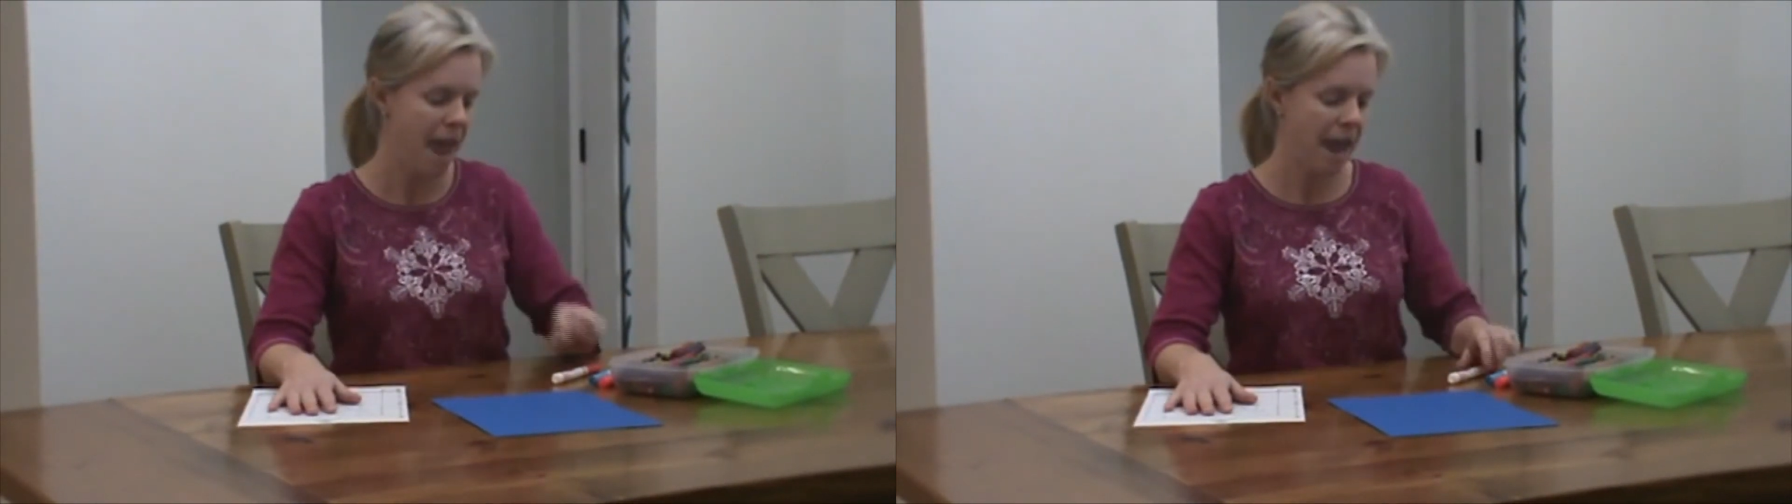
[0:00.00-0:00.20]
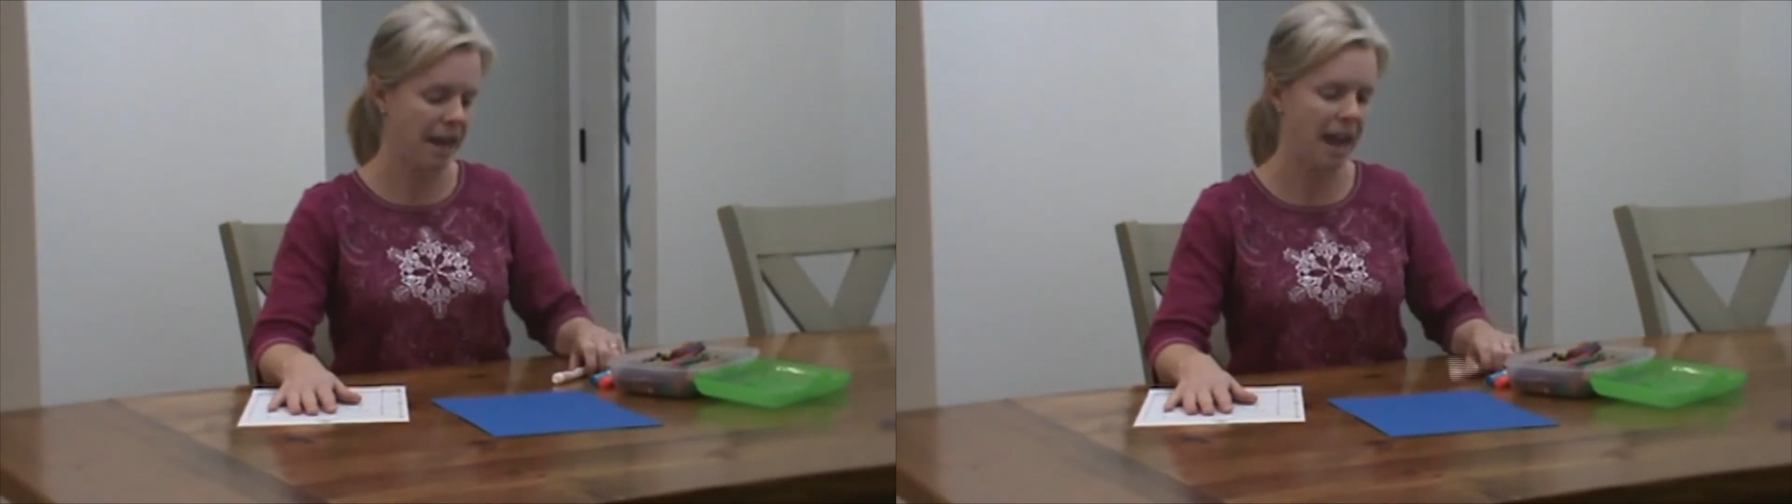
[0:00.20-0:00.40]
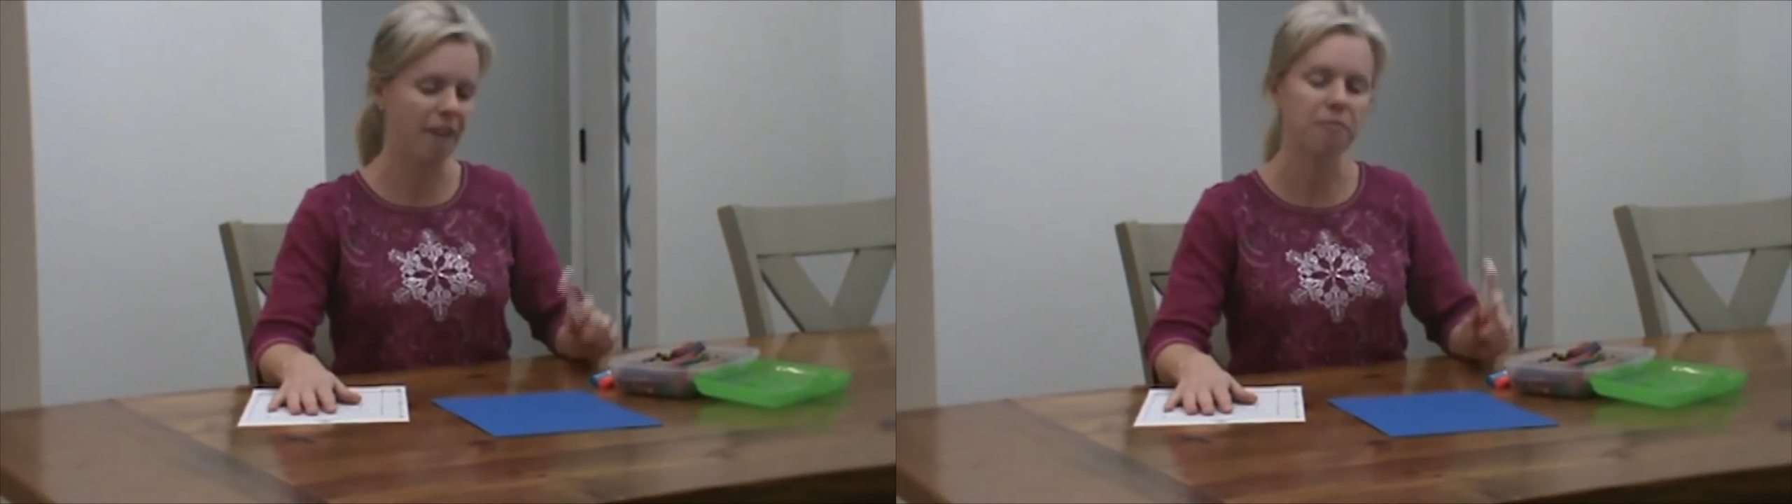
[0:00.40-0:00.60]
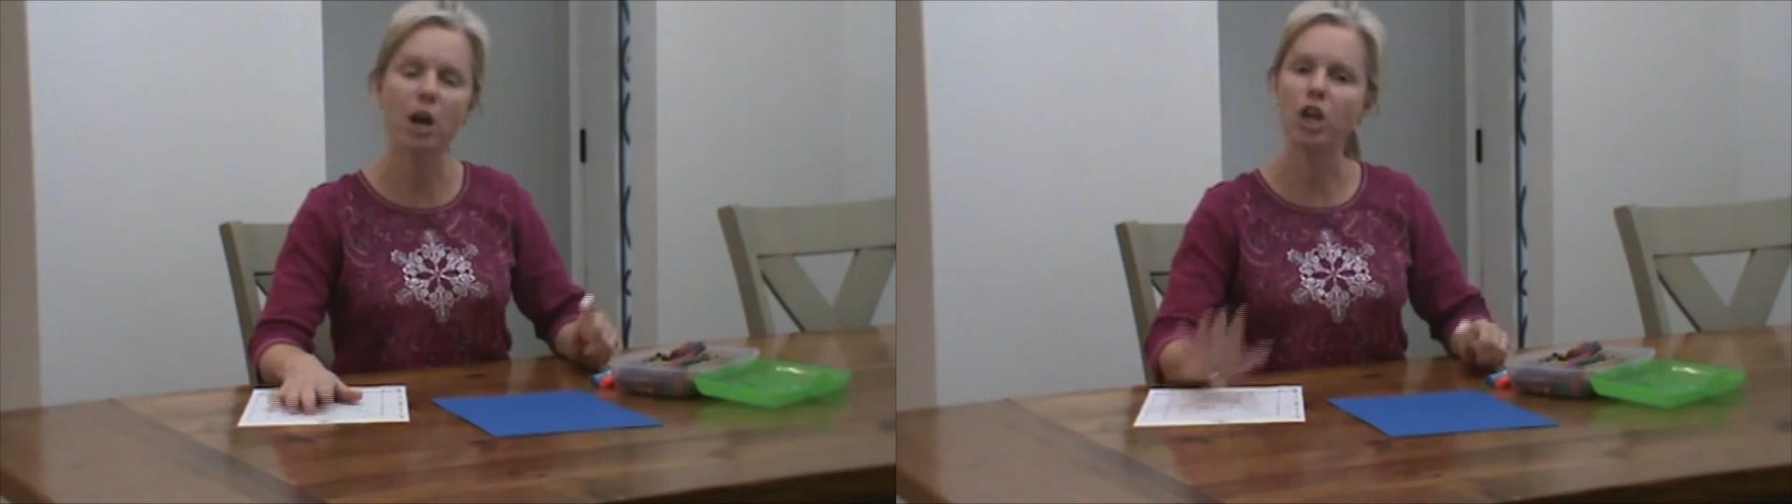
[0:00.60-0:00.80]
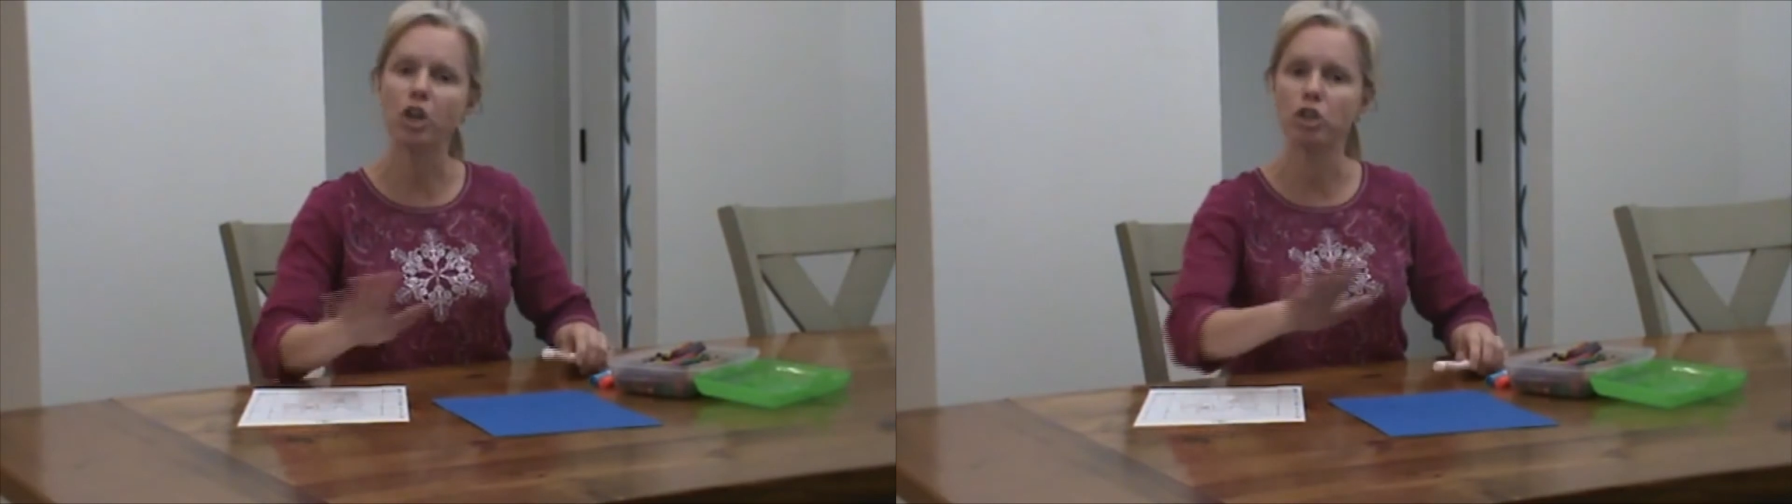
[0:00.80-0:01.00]
and I have
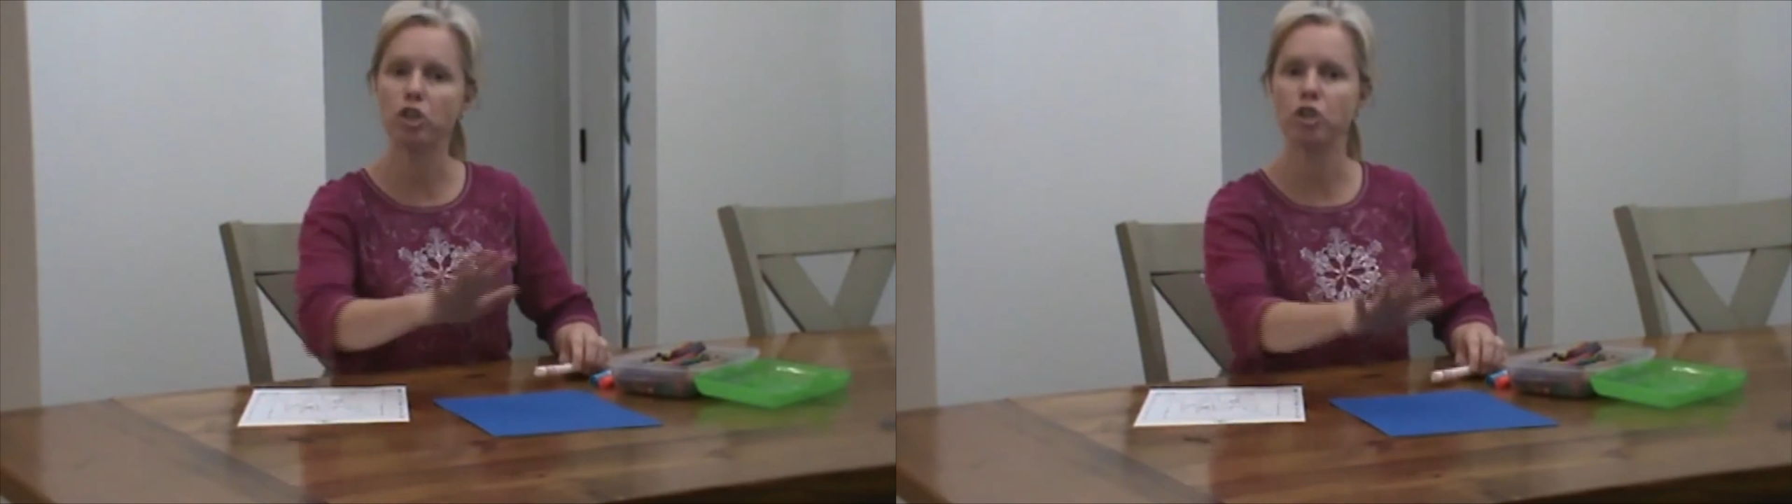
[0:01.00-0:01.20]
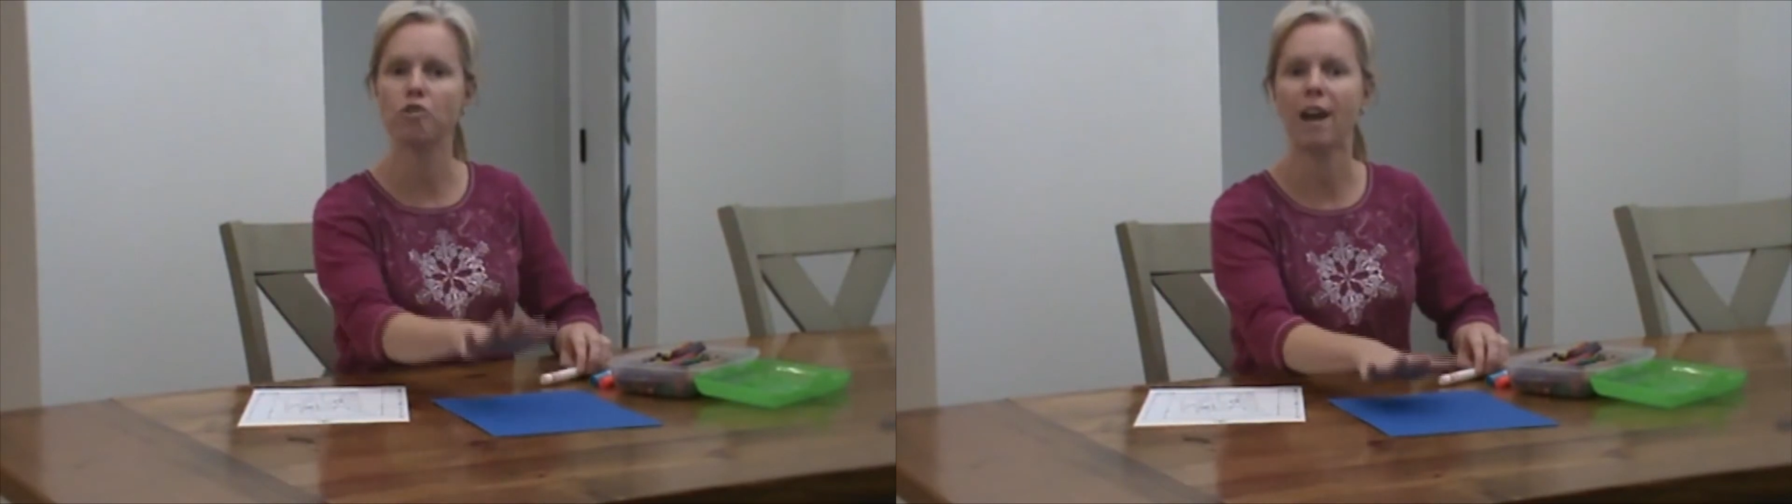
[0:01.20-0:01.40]
markers to